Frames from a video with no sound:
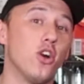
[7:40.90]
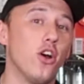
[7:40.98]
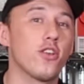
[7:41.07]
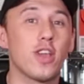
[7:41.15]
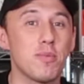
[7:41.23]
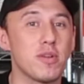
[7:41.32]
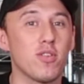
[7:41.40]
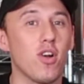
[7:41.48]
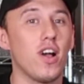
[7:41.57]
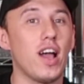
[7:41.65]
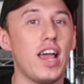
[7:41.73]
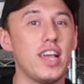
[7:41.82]
don't get me
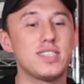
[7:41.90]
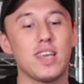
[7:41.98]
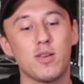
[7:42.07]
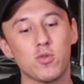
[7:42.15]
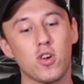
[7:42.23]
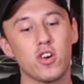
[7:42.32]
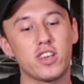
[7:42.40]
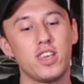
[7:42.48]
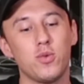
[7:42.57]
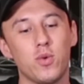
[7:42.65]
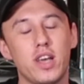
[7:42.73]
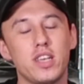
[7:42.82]
wrong, ASAP
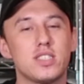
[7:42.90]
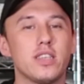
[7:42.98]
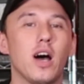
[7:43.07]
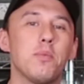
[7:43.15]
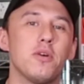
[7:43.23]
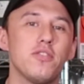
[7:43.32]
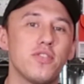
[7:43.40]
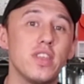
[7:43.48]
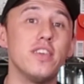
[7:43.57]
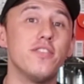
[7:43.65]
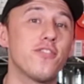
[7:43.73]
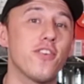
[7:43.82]
Rocky wears some of
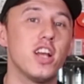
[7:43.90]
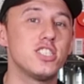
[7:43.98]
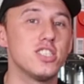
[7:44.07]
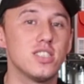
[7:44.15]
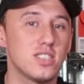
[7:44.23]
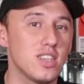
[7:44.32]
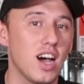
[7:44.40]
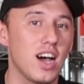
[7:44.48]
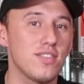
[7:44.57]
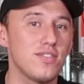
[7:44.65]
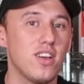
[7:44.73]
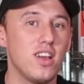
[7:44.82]
the freshest
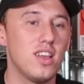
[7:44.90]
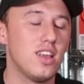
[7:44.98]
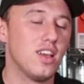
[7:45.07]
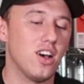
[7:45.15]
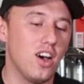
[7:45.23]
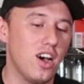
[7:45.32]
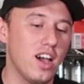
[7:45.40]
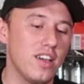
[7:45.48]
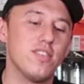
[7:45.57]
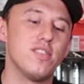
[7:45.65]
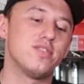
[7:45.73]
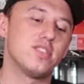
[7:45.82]
stuff
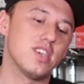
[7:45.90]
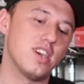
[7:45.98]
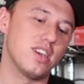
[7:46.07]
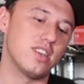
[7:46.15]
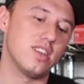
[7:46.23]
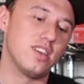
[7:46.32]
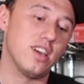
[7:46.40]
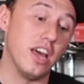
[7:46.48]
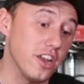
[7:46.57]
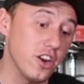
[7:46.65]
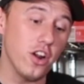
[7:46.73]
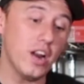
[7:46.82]
I've ever seen.
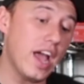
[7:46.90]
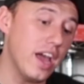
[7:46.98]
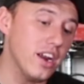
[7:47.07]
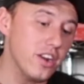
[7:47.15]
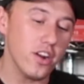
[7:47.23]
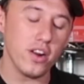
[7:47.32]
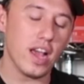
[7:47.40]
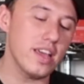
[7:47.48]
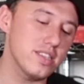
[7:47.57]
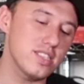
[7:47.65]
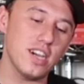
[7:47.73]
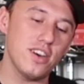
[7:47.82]
But I don't
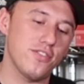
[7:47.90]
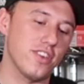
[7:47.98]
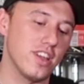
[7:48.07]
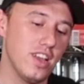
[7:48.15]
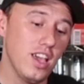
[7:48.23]
hate this outfit.